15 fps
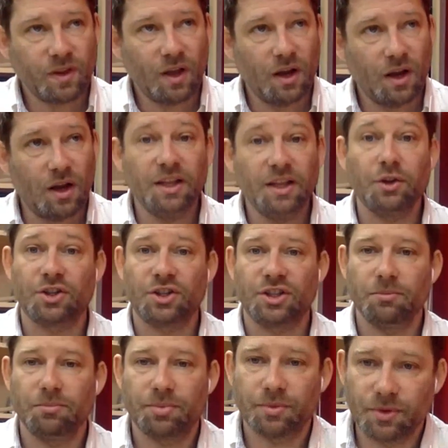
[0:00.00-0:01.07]

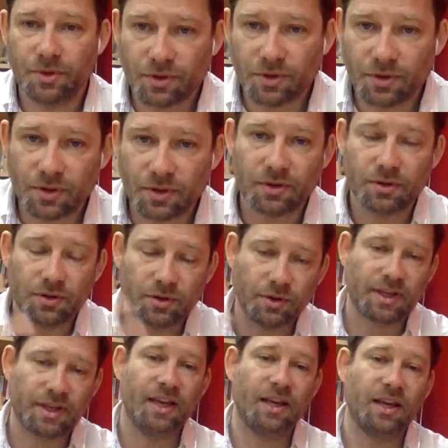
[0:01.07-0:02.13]
leadership, the
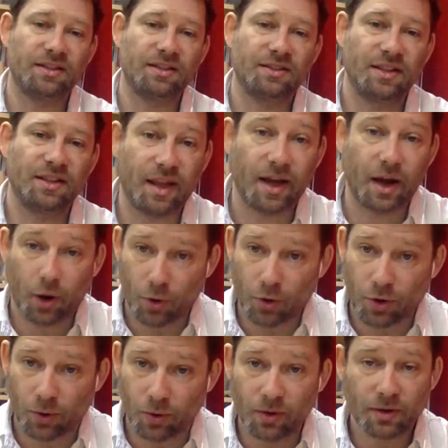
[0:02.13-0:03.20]
king is their
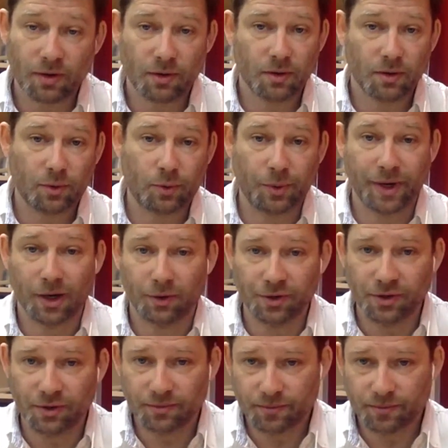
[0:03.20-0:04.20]
uncle, Creon,